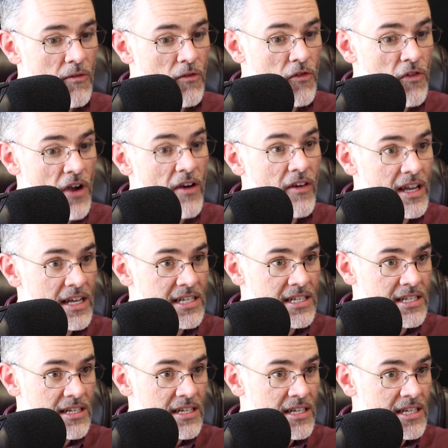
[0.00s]

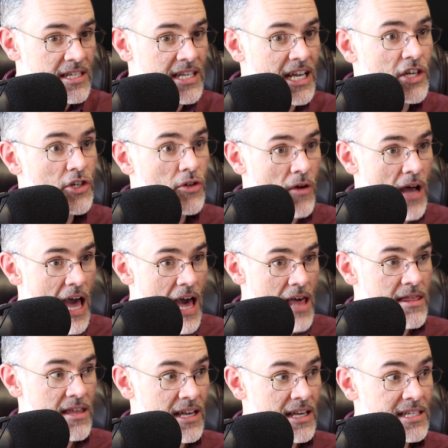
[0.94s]
various sexual
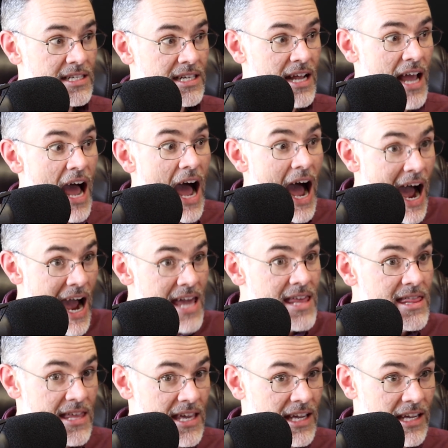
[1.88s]
ethics,
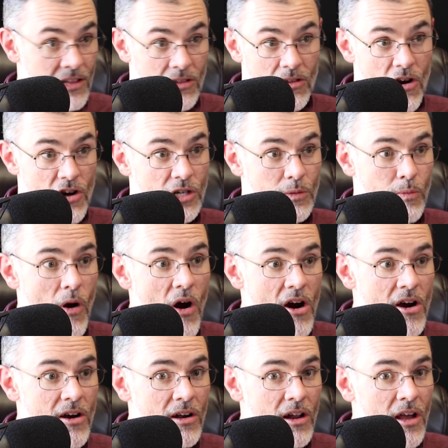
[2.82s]
I think in large
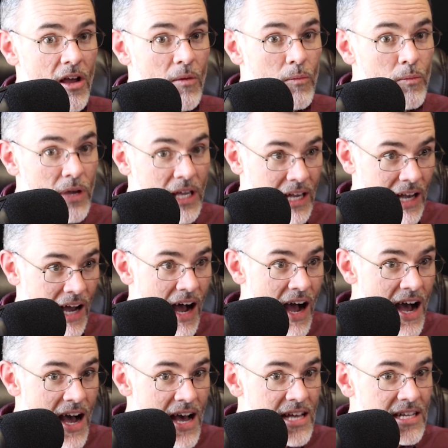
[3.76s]
part
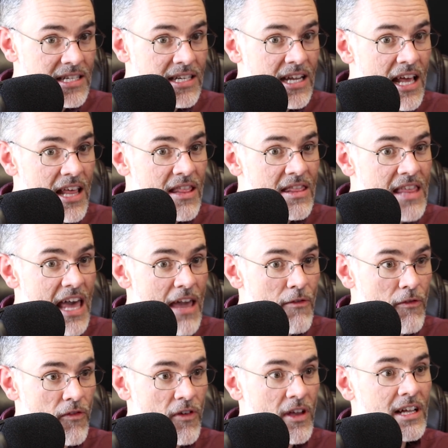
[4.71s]
because
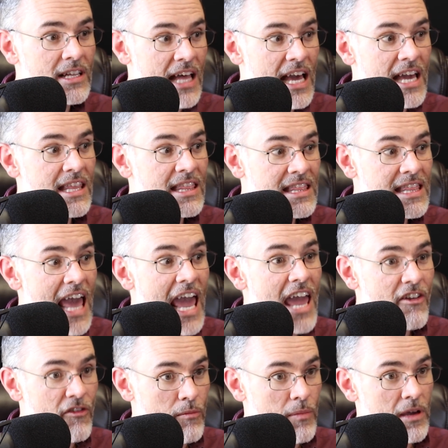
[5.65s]
they feel like
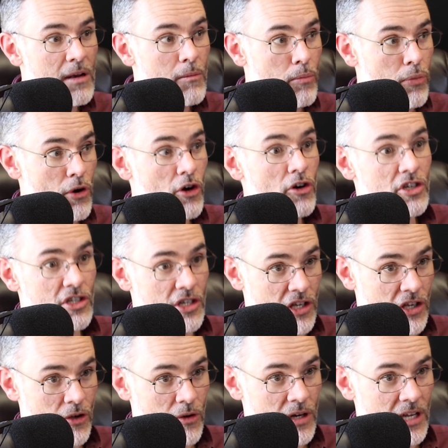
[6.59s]
they've been
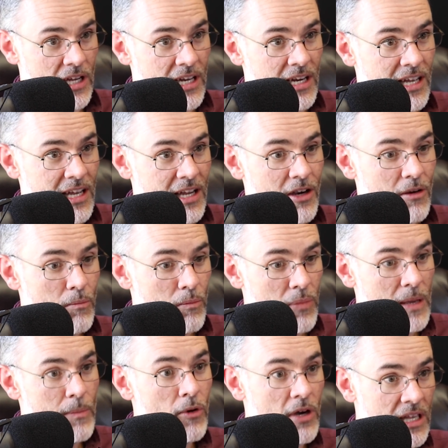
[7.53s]
persecuted.
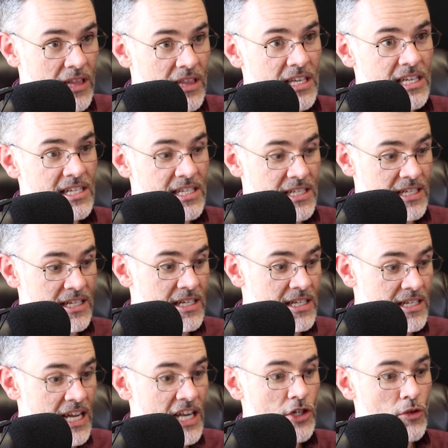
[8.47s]
People in these
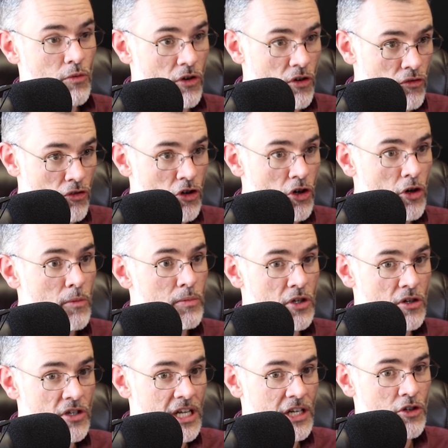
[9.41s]
sexual
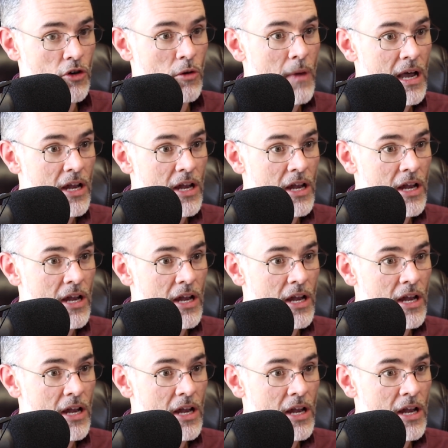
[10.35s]
groups or sexual